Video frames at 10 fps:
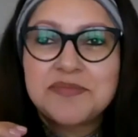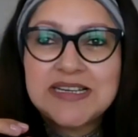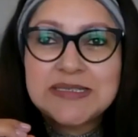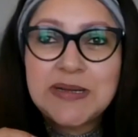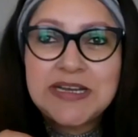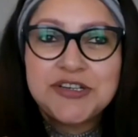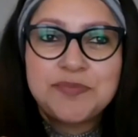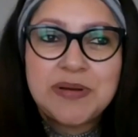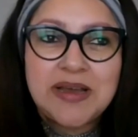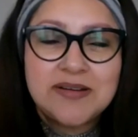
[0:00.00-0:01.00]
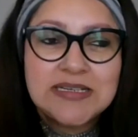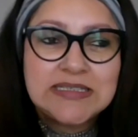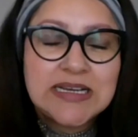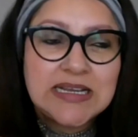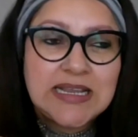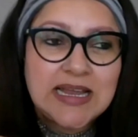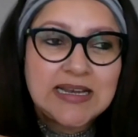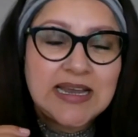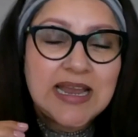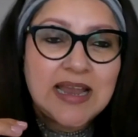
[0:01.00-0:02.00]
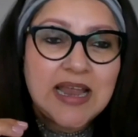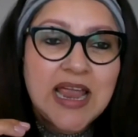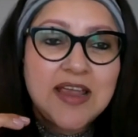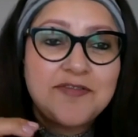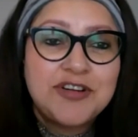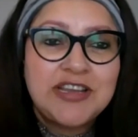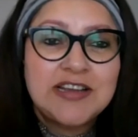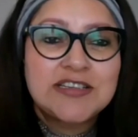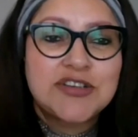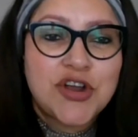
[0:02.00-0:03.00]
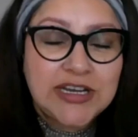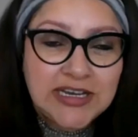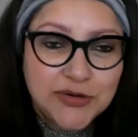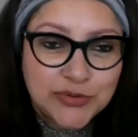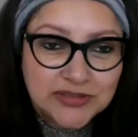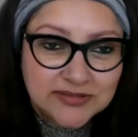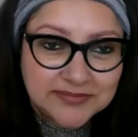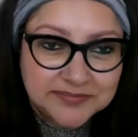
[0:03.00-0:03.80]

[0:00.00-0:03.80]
explain to parents that everything is not equal,